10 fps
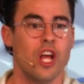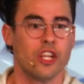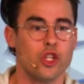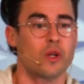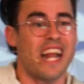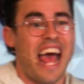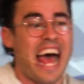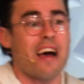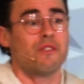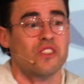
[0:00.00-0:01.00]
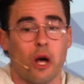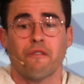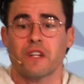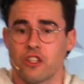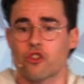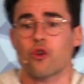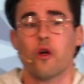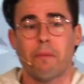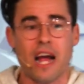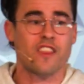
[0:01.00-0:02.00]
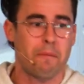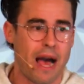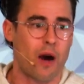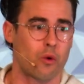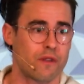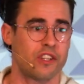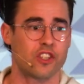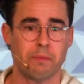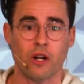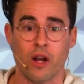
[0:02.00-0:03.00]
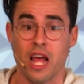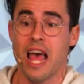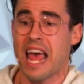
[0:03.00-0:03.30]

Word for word: You can have self control by the power of the Spirit.